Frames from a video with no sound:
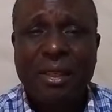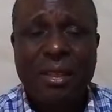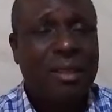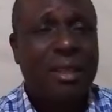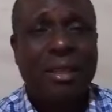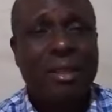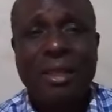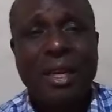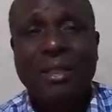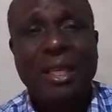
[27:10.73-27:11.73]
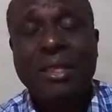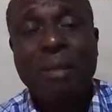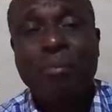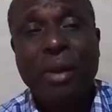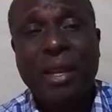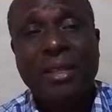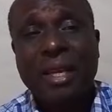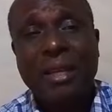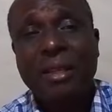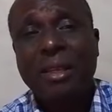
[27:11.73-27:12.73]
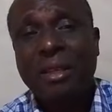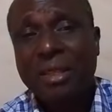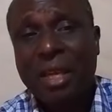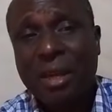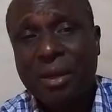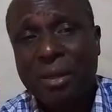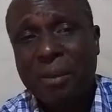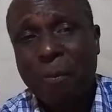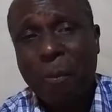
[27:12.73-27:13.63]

You see, there are things that prayers can't get us out.